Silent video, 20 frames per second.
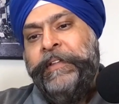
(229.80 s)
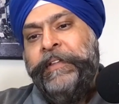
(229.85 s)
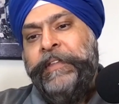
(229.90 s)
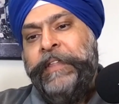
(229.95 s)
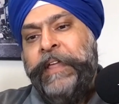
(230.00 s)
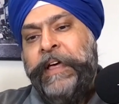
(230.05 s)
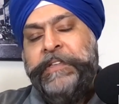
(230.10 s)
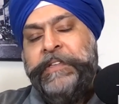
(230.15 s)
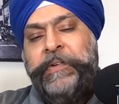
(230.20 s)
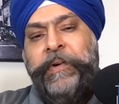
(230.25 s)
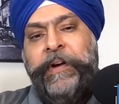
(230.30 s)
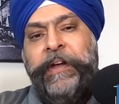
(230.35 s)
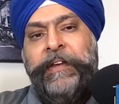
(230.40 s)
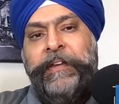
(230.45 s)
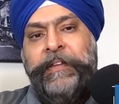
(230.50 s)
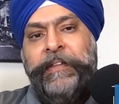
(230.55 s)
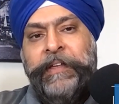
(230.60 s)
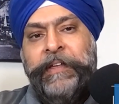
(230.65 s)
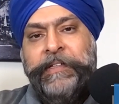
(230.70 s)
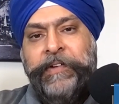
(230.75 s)
that's
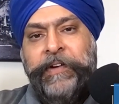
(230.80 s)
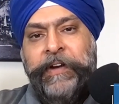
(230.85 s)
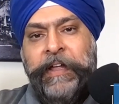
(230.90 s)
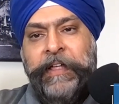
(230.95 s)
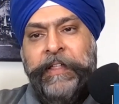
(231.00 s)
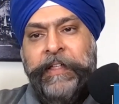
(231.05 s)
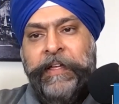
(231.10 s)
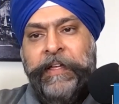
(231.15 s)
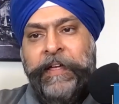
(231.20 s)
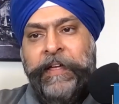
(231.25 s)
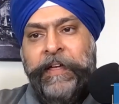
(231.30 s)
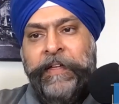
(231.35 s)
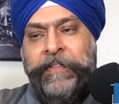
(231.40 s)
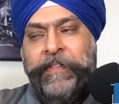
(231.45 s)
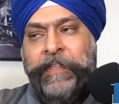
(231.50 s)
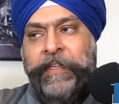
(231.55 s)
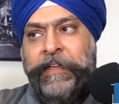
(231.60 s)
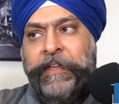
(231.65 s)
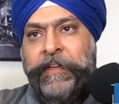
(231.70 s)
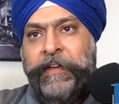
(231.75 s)
great. That's great. I
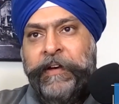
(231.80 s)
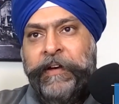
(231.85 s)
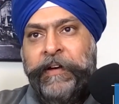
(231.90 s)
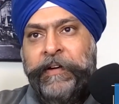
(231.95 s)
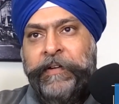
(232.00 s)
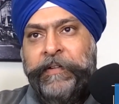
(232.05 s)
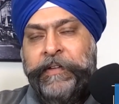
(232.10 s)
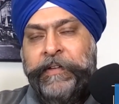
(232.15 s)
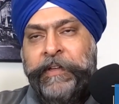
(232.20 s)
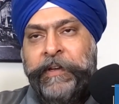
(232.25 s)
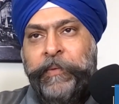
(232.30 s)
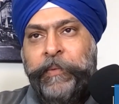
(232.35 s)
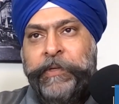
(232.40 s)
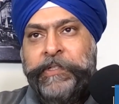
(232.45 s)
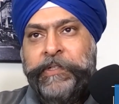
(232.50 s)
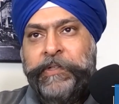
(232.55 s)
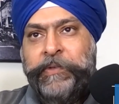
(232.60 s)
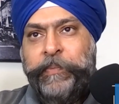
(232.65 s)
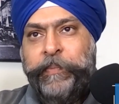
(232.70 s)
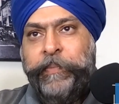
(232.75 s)
think you know
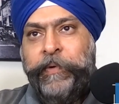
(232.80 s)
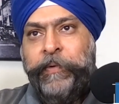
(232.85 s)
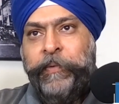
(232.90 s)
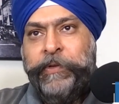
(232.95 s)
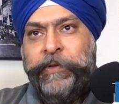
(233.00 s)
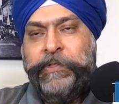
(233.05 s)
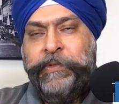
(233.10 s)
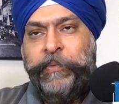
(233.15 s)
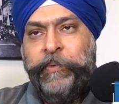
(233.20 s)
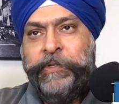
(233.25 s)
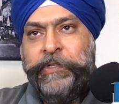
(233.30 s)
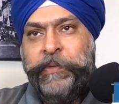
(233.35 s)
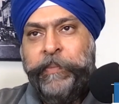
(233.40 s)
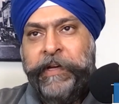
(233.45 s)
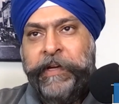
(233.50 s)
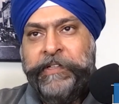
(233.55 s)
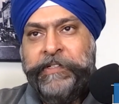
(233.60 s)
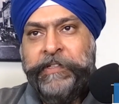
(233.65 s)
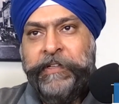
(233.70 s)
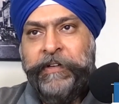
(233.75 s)
what you
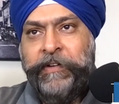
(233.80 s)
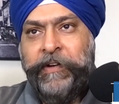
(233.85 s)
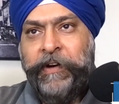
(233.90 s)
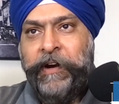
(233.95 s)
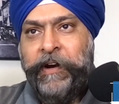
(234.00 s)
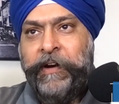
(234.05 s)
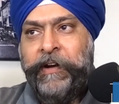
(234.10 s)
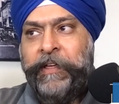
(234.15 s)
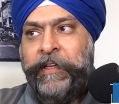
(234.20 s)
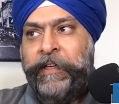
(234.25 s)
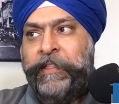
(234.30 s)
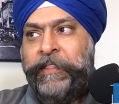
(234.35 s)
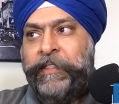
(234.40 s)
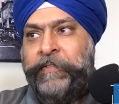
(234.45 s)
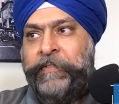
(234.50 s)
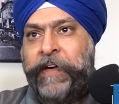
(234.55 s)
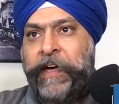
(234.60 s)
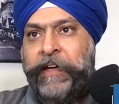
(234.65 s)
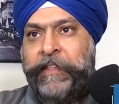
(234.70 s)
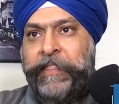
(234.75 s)
mentioned regarding
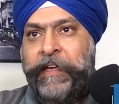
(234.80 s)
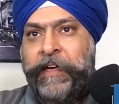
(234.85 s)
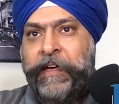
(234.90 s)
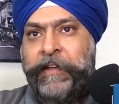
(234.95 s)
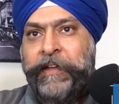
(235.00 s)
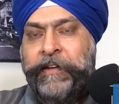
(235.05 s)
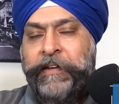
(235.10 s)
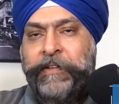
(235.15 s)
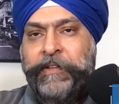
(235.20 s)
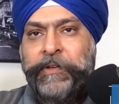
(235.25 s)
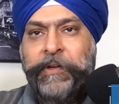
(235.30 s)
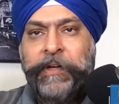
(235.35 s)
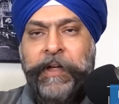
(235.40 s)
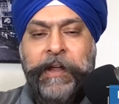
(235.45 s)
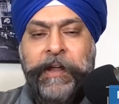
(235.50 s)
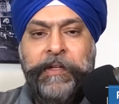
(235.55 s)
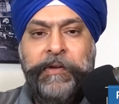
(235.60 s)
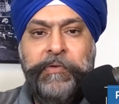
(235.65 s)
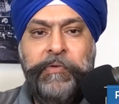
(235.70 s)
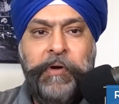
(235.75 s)
the fact that you
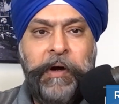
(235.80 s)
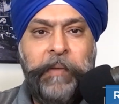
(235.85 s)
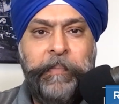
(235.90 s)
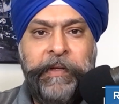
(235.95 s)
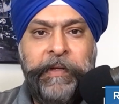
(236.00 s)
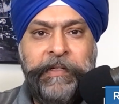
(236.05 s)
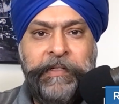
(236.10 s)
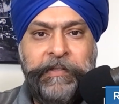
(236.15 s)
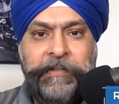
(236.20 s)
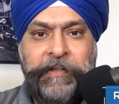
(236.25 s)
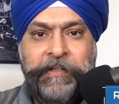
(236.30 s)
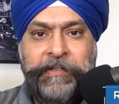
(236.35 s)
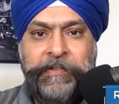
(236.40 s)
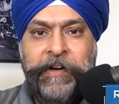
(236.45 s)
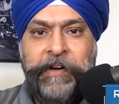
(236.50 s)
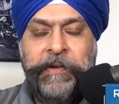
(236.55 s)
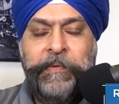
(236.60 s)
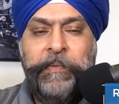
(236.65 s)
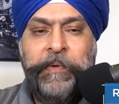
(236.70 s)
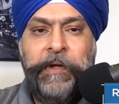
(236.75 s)
kind of grew up into this,
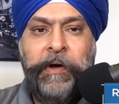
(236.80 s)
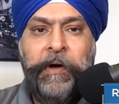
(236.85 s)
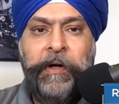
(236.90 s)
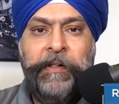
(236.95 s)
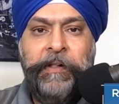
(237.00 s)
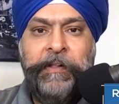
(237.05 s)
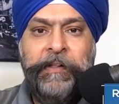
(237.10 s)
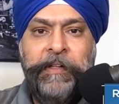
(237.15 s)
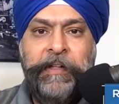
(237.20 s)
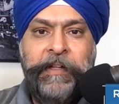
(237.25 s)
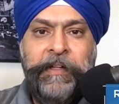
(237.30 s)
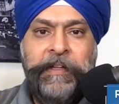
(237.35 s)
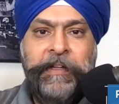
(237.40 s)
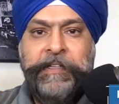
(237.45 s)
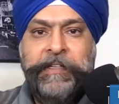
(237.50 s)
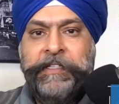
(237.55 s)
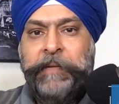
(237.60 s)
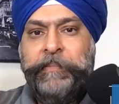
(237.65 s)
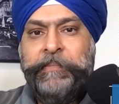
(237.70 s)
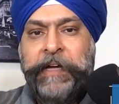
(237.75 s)
right? We all
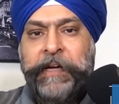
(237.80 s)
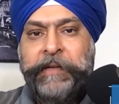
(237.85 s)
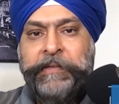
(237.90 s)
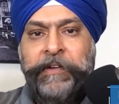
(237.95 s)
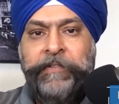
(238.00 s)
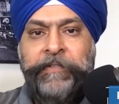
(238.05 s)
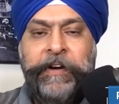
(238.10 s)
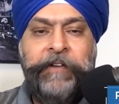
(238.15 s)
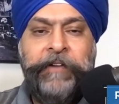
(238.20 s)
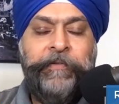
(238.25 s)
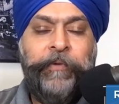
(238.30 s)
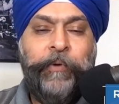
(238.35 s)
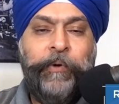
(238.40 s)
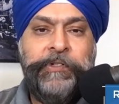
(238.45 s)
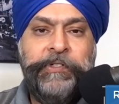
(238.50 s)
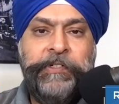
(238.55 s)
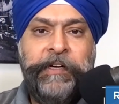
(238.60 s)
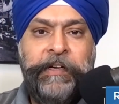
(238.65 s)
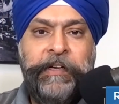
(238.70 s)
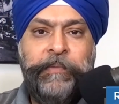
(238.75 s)
sometimes are very
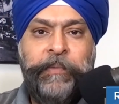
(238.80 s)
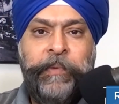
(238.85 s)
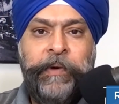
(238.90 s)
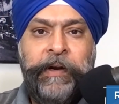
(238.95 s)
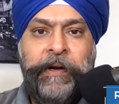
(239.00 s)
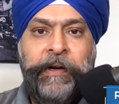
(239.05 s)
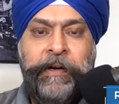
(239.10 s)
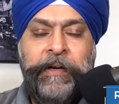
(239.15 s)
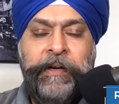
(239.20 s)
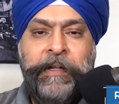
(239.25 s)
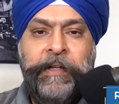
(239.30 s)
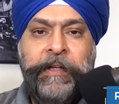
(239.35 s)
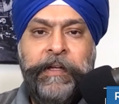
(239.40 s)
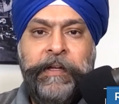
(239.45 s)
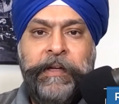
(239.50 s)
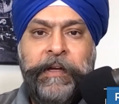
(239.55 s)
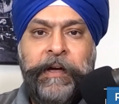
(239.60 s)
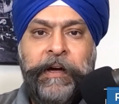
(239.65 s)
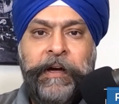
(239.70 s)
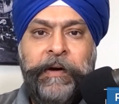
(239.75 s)
fortunate where
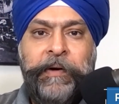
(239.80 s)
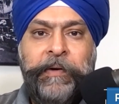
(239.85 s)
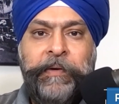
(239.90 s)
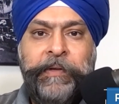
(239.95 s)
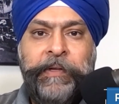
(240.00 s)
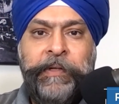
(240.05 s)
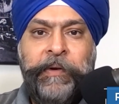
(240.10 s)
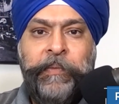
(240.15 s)
you